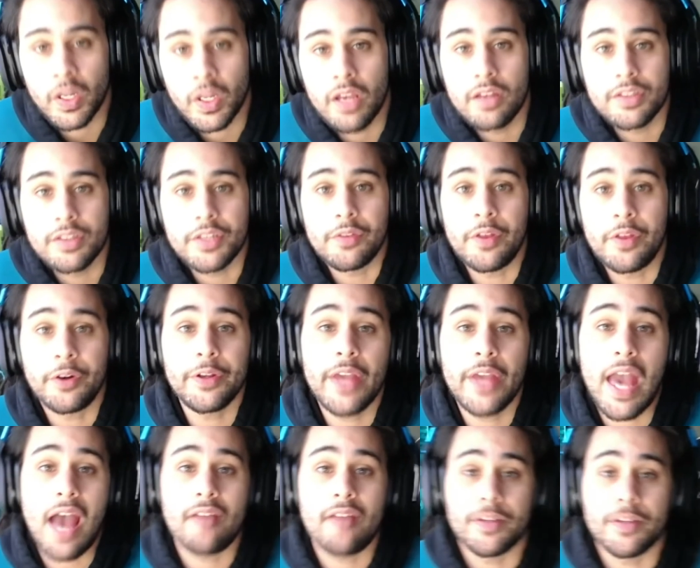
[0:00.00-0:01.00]
So there you
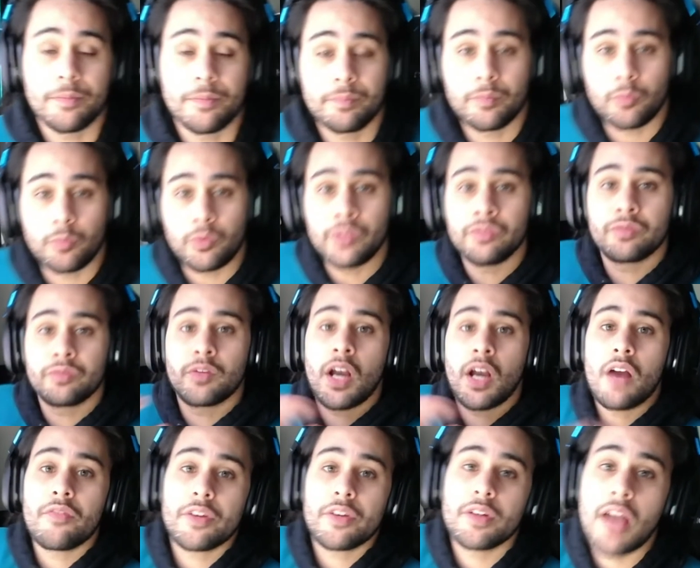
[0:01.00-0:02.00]
have it. We've
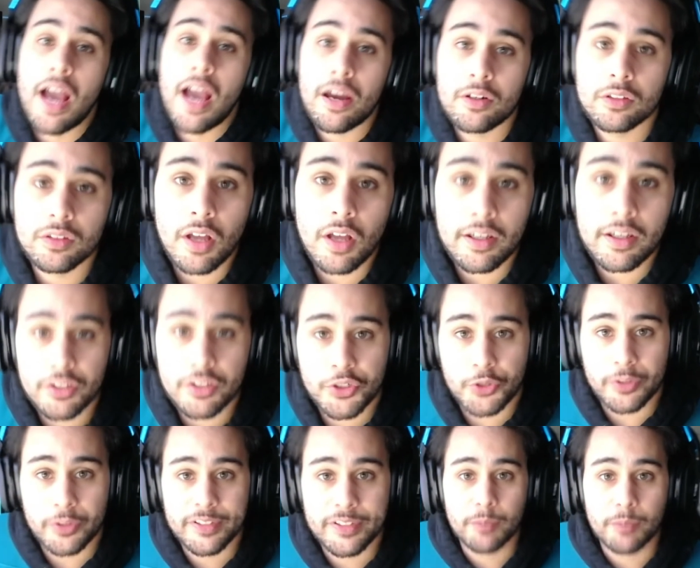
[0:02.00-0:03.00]
covered how to unlock the
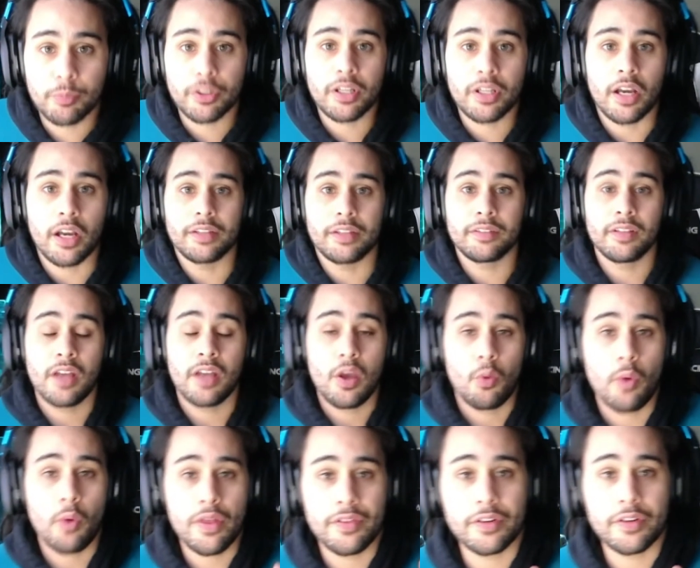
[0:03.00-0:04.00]
Street Sweeper gun,
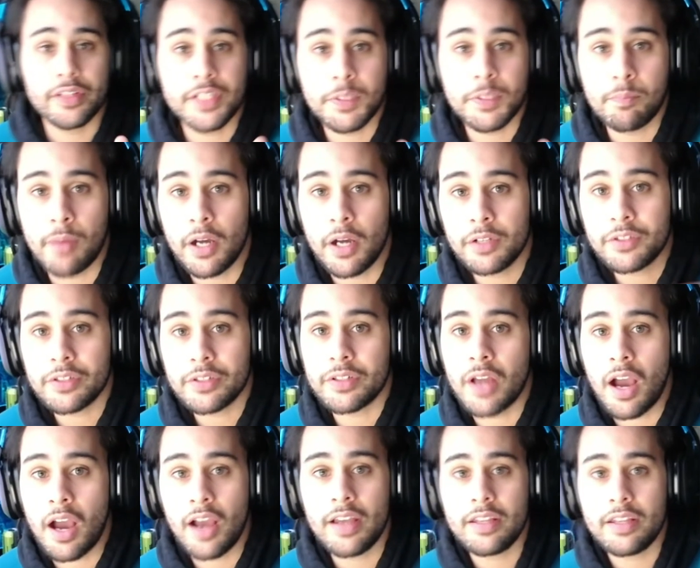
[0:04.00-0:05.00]
whether it's bugged or
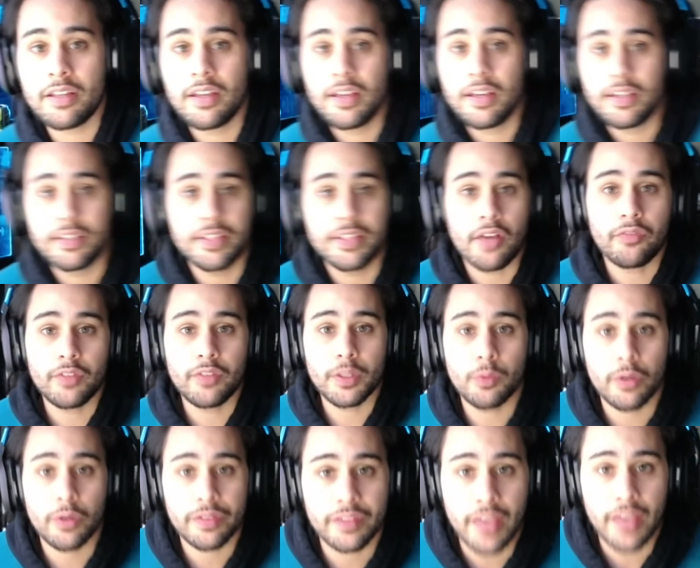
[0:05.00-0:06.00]
not. Definitely
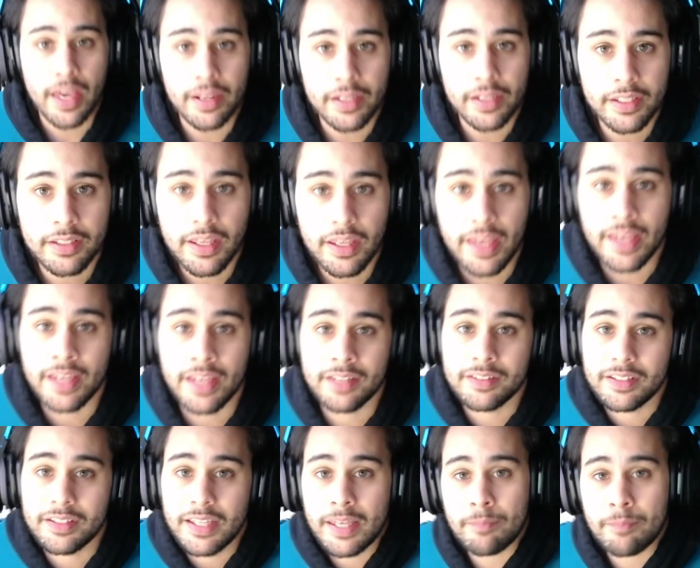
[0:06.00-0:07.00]
worth getting,
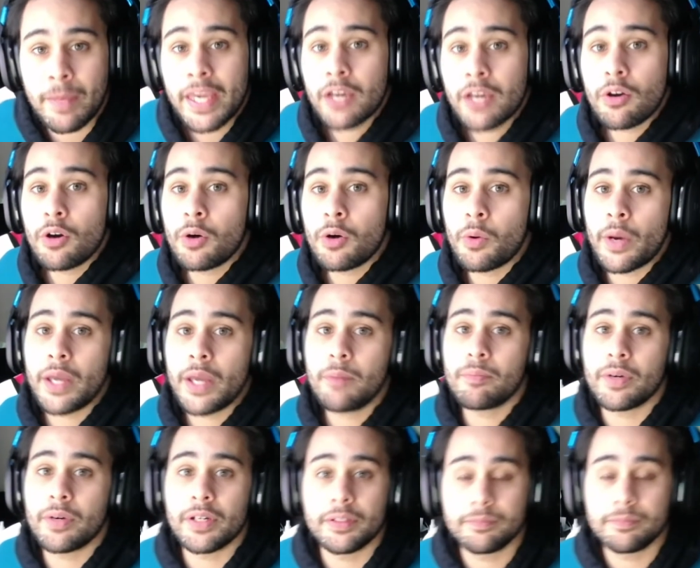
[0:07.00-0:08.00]
and it may go away,
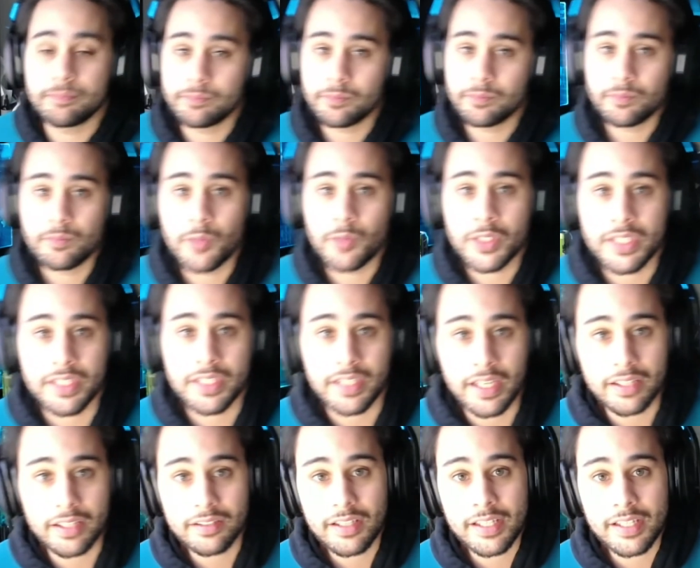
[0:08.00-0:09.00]
but once
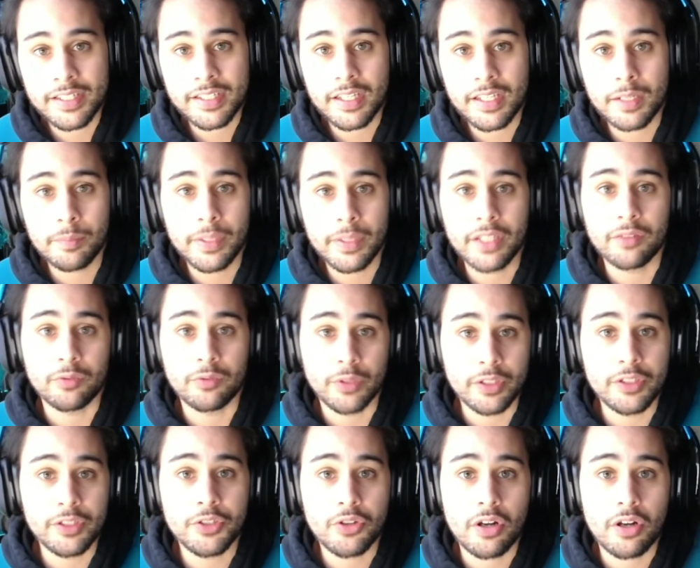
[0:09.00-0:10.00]
again, it's gonna be a
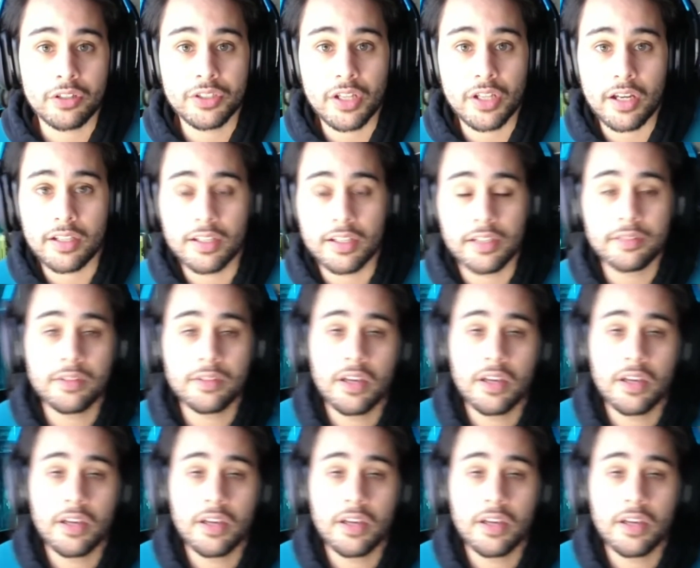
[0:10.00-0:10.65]
really strong shotgun.